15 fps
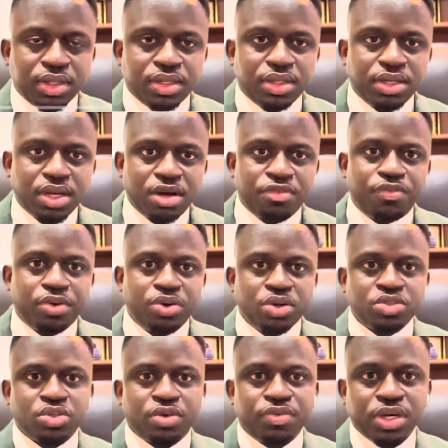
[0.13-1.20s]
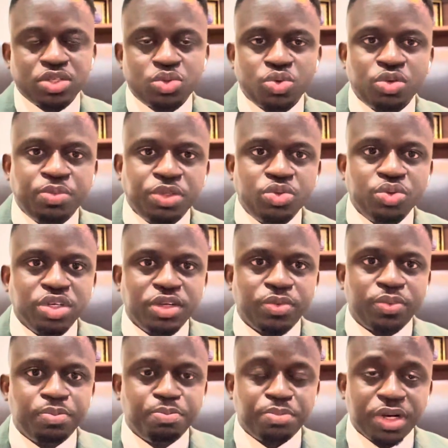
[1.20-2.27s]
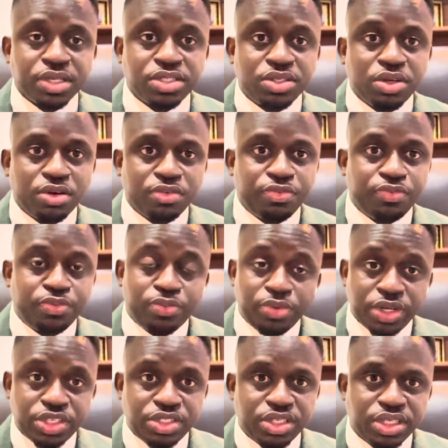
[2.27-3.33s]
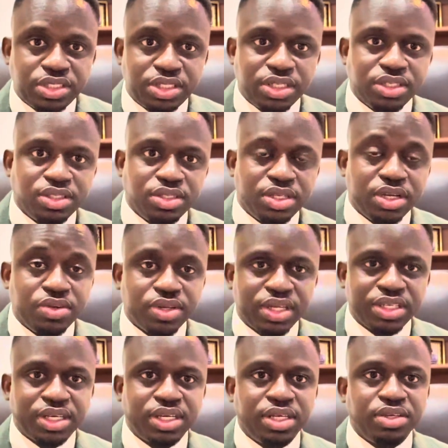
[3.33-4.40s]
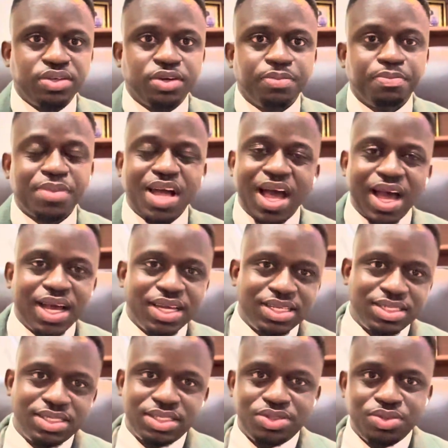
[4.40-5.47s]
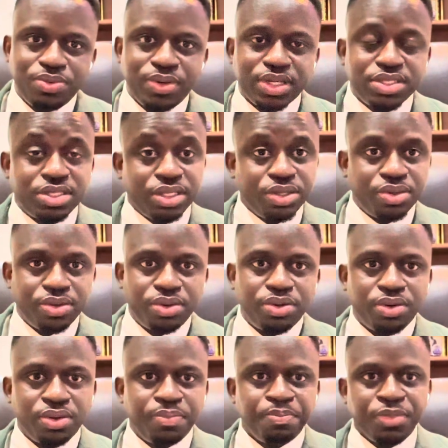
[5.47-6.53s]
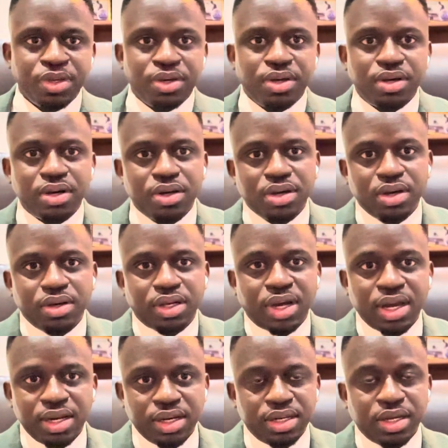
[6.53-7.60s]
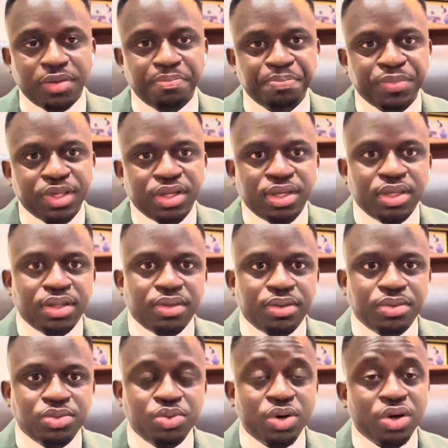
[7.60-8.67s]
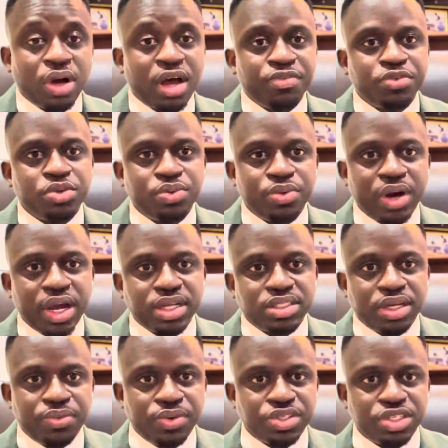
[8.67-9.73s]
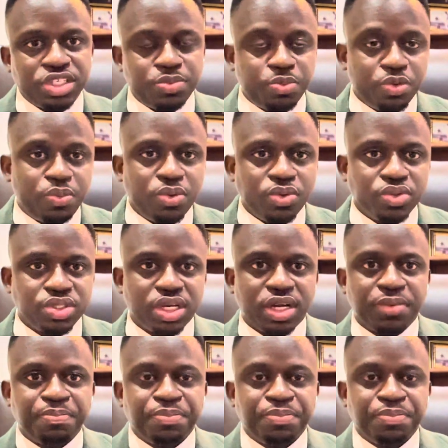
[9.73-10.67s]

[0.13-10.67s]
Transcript: Now, for those of us who will be doing Master of Research in the United Kingdom and the USA or Canada, you have to write a research proposal.